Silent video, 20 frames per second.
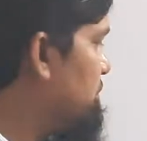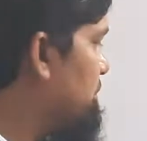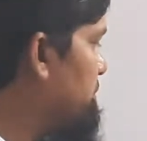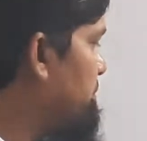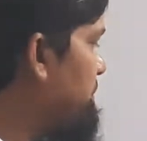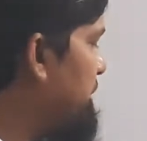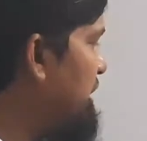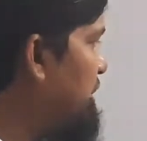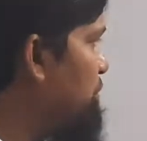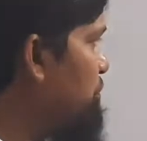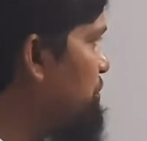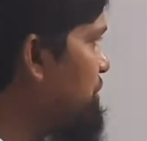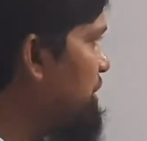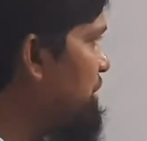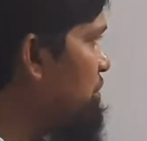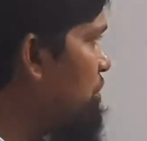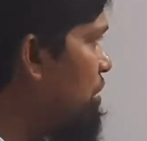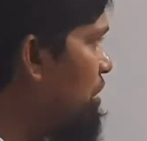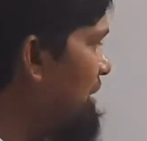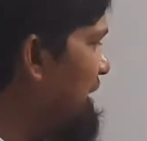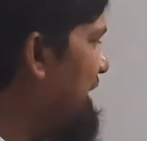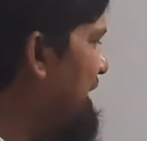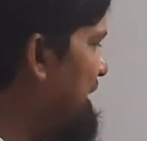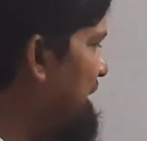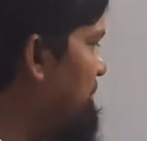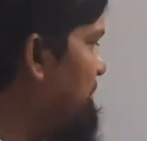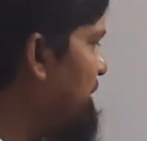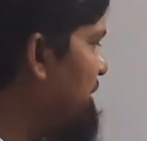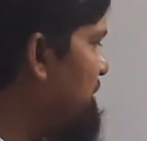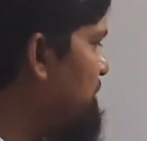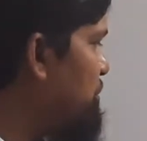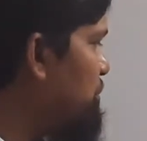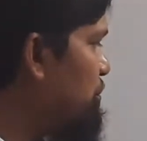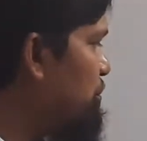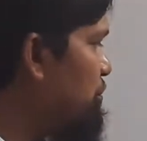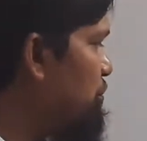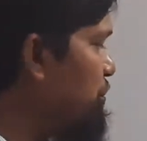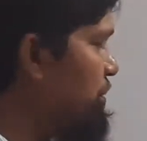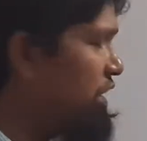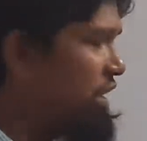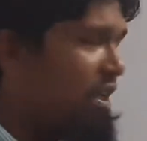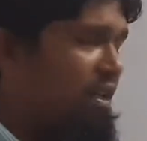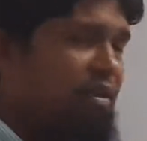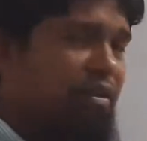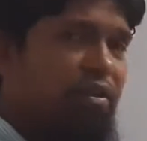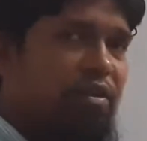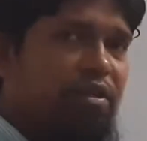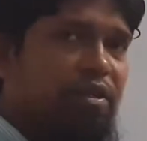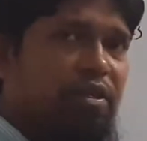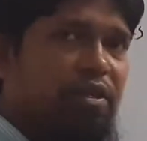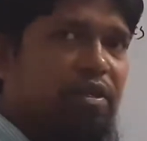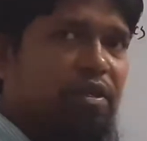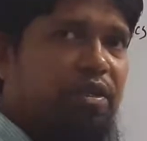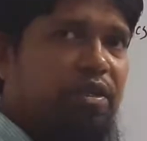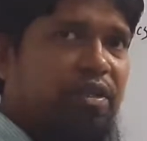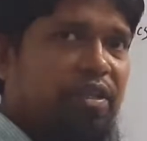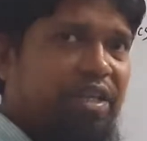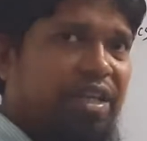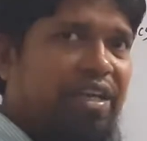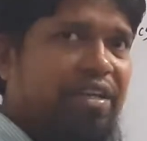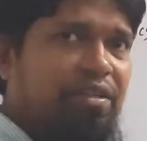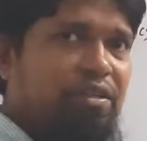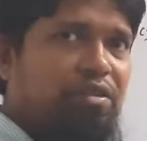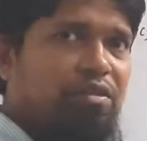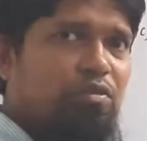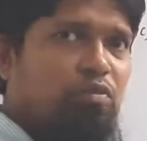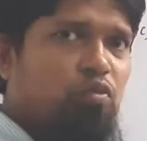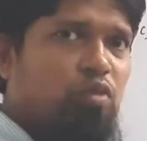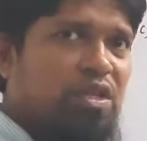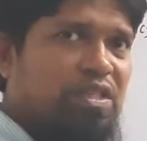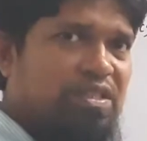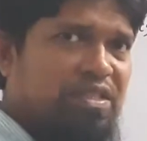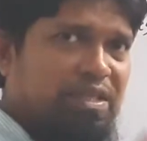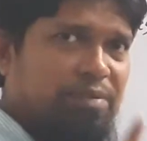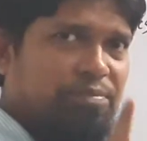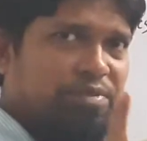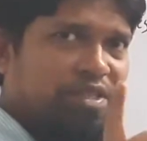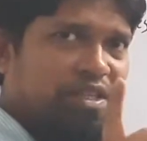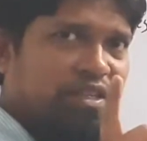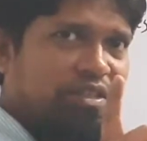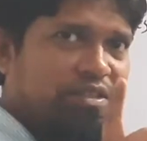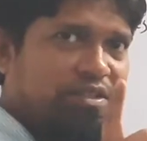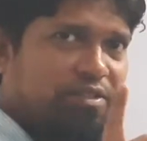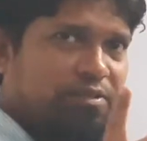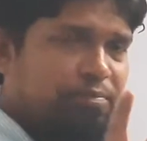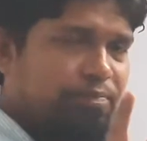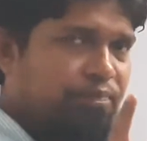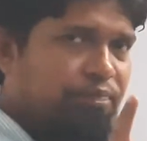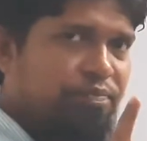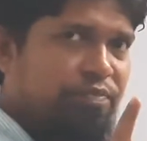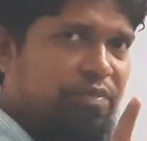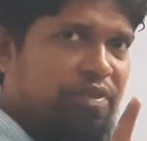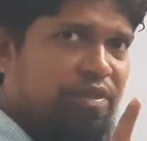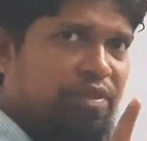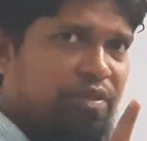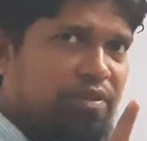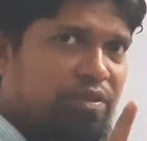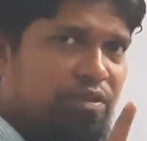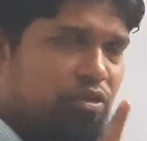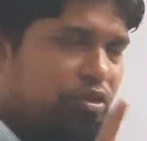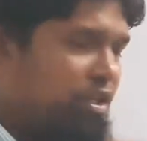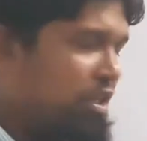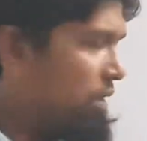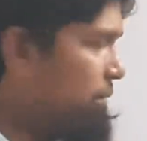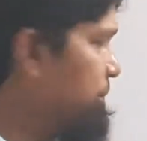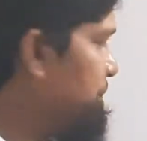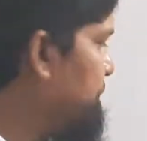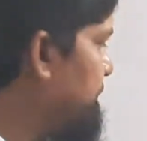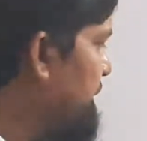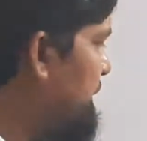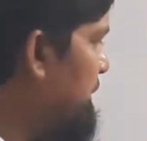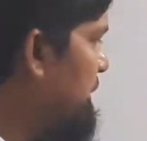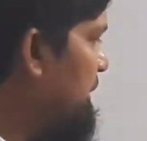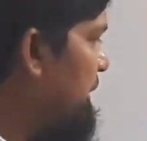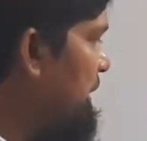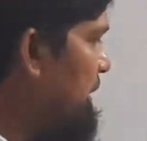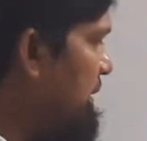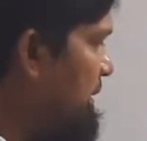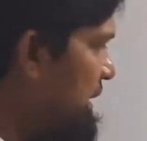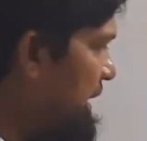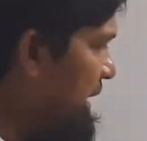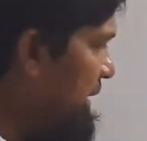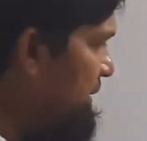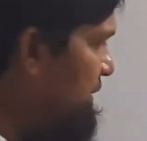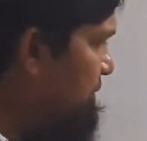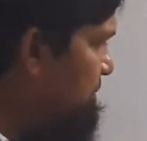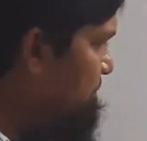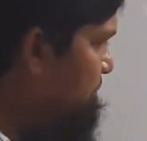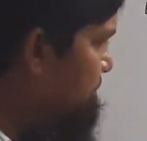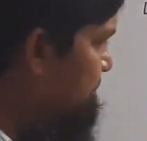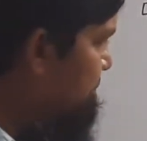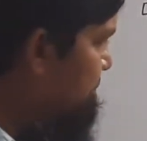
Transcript: by using all the elements, we can get one subset. Okay. Then